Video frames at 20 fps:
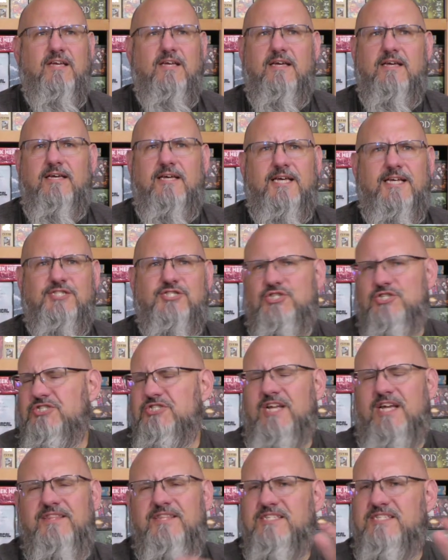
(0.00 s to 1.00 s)
it's
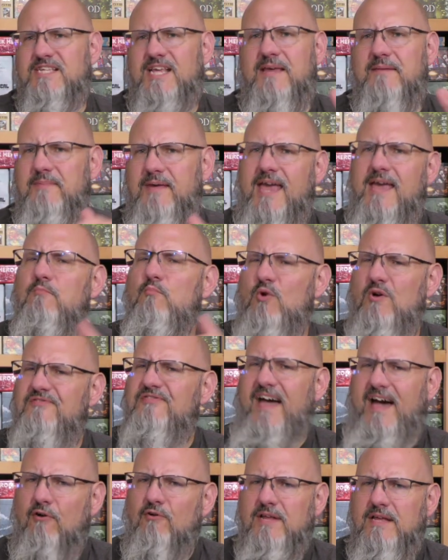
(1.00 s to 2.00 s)
just not the same game
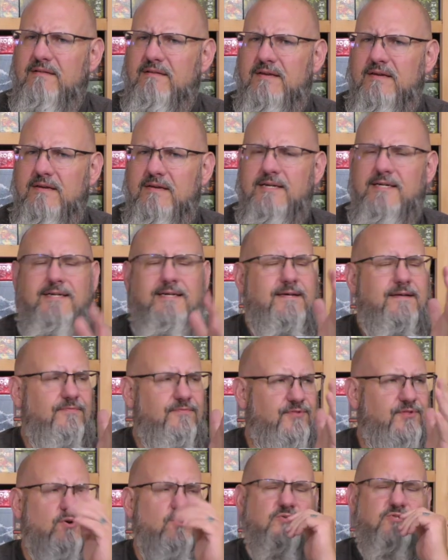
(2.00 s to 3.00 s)
without it.
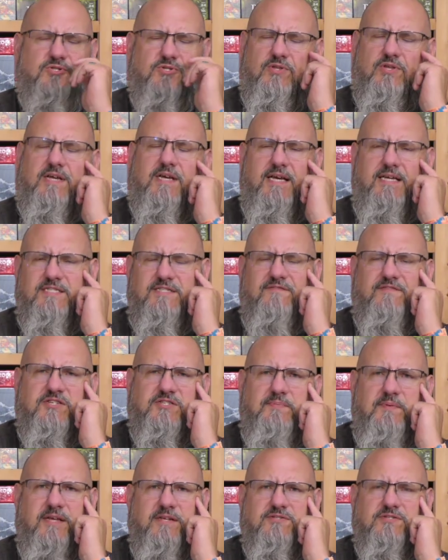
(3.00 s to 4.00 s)
Those are the kinds of
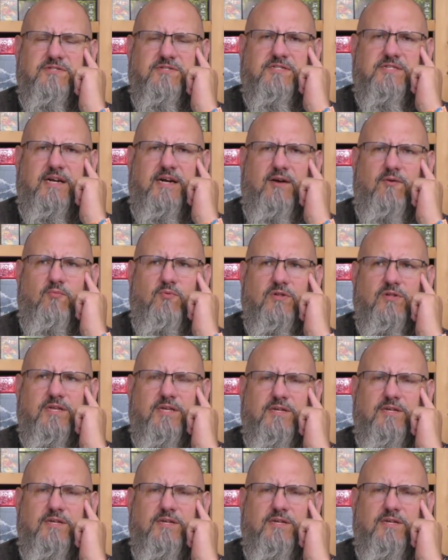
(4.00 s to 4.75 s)
expansions that I really